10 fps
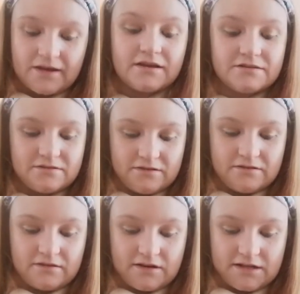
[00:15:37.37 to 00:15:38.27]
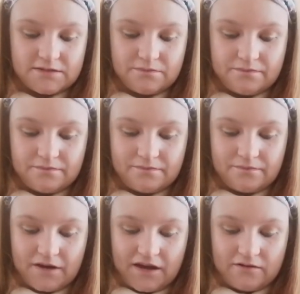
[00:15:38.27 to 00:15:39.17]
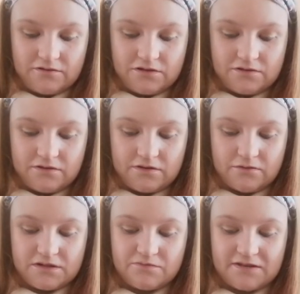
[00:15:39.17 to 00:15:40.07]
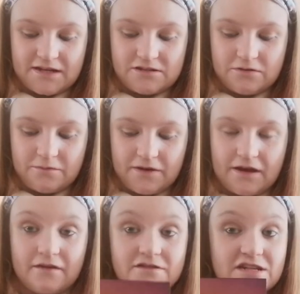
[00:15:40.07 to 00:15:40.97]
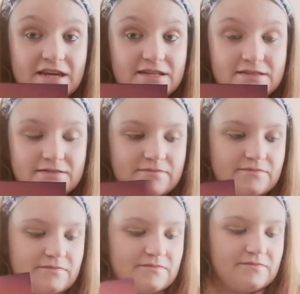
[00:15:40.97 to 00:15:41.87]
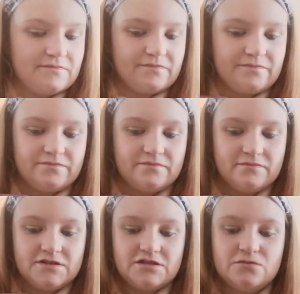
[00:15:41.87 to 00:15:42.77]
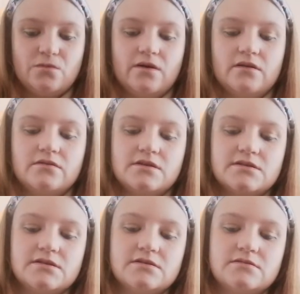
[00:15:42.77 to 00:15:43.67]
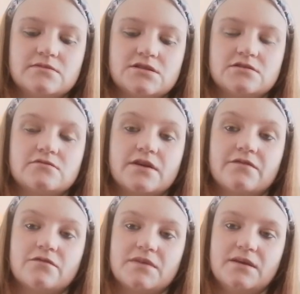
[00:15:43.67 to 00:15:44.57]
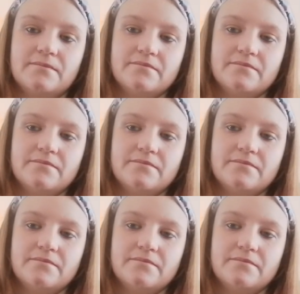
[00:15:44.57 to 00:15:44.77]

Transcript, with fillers: A sunglass pouch, so you can always protect your pair of shades, which is what this is, which is great for me.